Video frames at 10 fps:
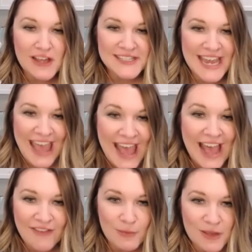as I
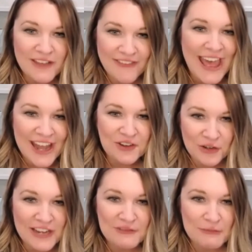have, I mean, I've had a
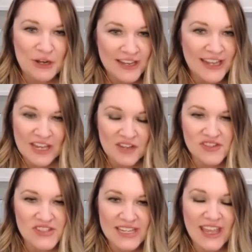creative marketing
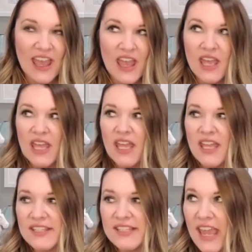agency.
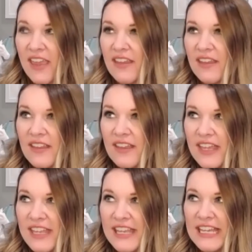It's like,
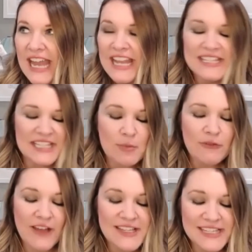it kind of
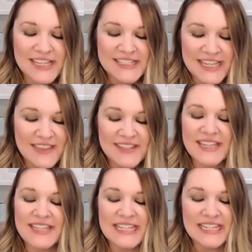typifies it. It's like this
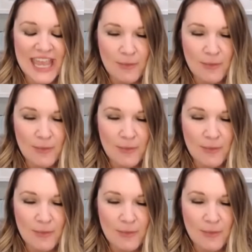idea came